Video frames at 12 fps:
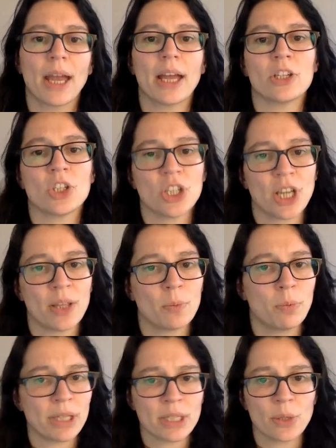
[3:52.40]
and share the
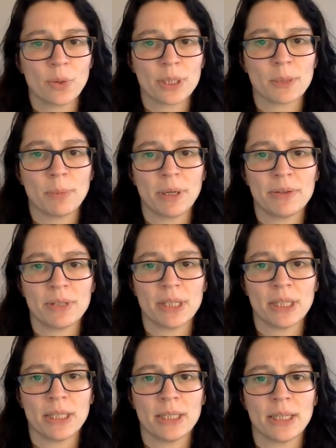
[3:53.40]
practical
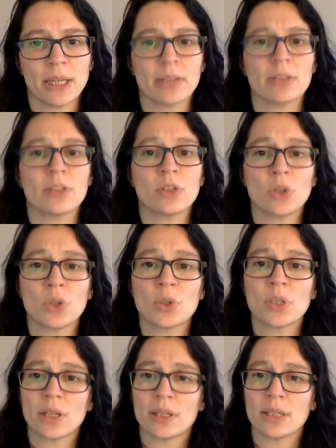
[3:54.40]
experiences and social
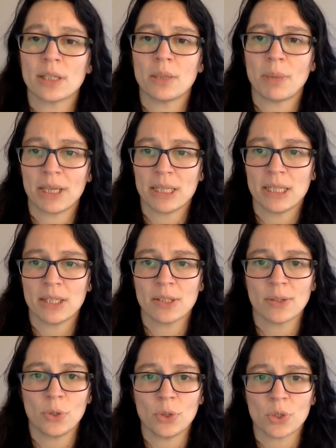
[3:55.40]
science and humanities
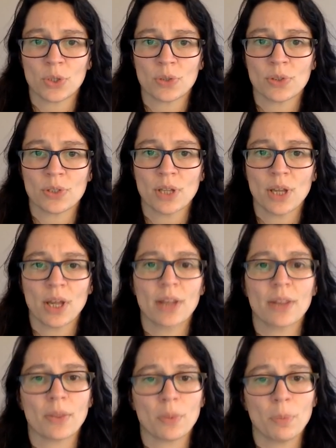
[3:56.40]
solutions
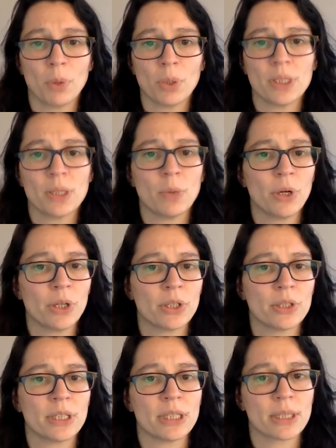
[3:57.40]
that the policy
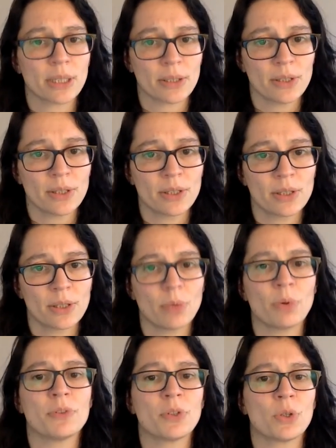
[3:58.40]
workers discussed
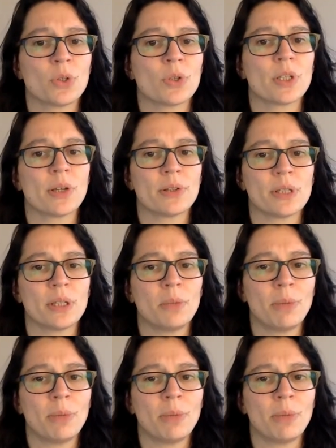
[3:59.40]
with social science and